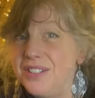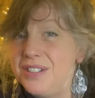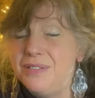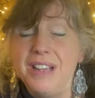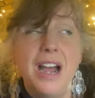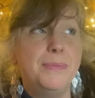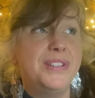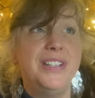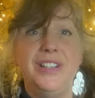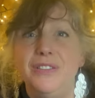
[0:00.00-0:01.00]
too, up
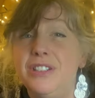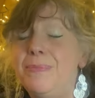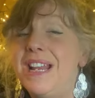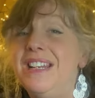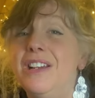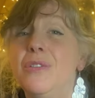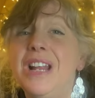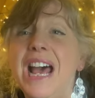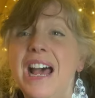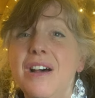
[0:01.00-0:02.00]
to you, depending on
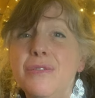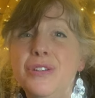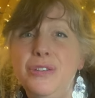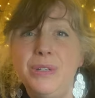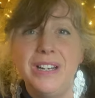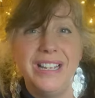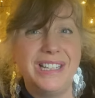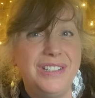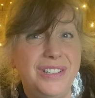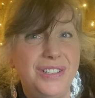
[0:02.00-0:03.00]
how you would like
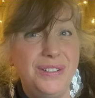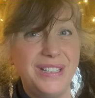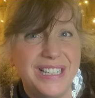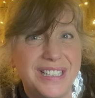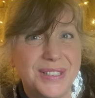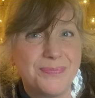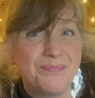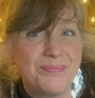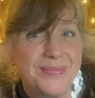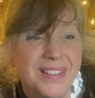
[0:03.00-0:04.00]
to do this.
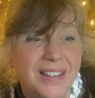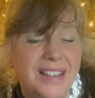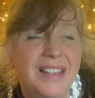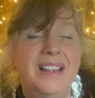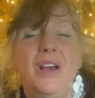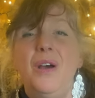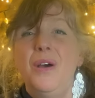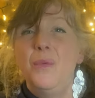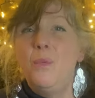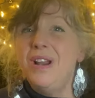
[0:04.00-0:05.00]

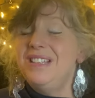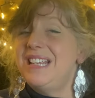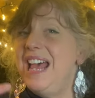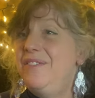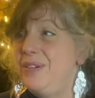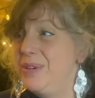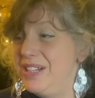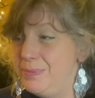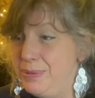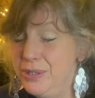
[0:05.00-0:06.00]
Once everyone
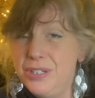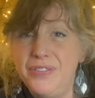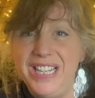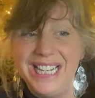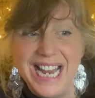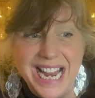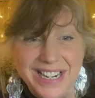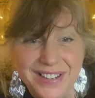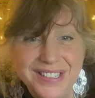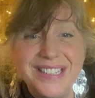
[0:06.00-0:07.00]
is beautifully
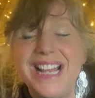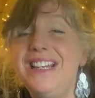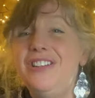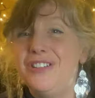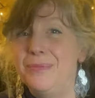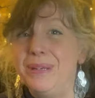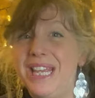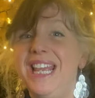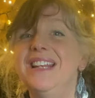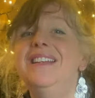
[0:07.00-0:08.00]
cleansed, then you can
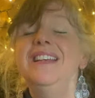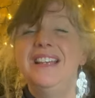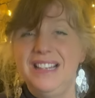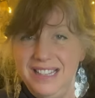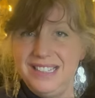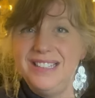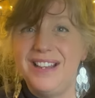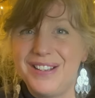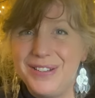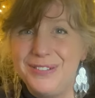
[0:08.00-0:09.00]
begin the circle.